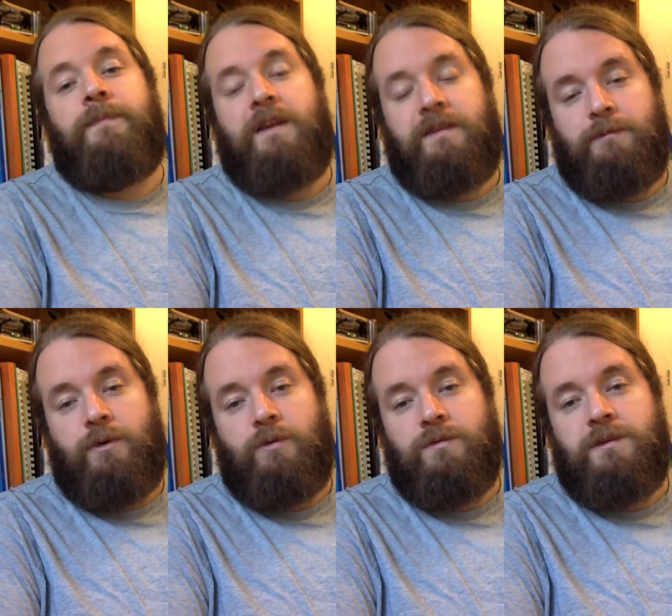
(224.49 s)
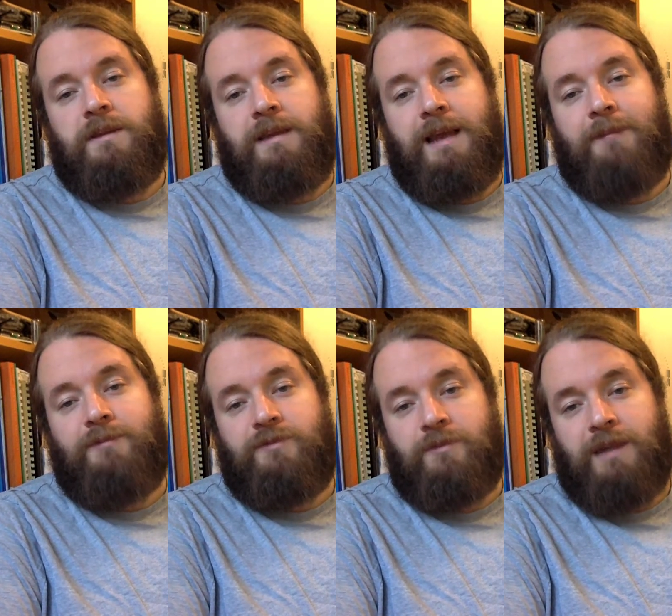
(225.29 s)
It's important that the
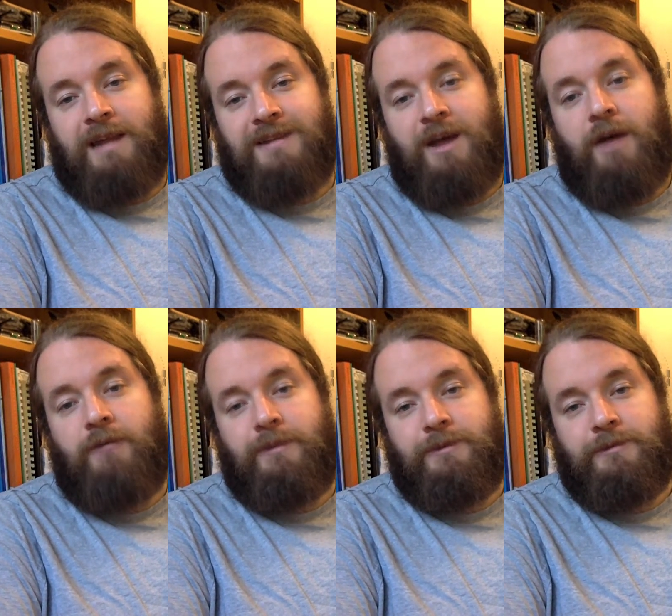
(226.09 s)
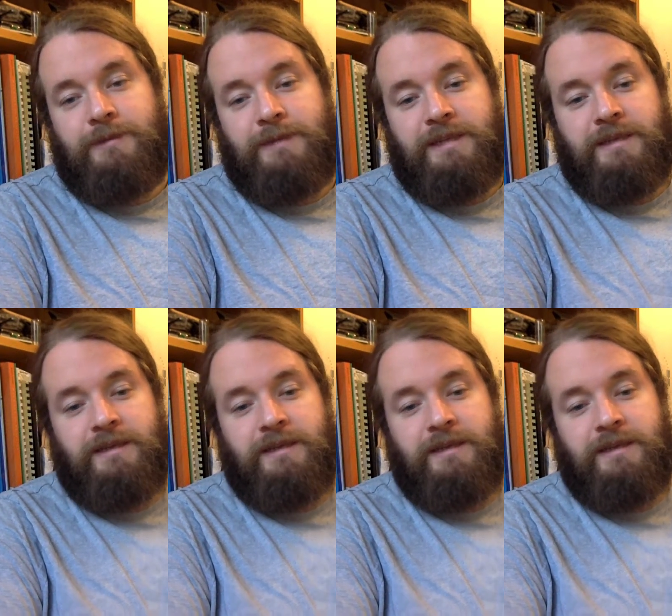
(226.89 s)
upstroke lands halfway between a beat.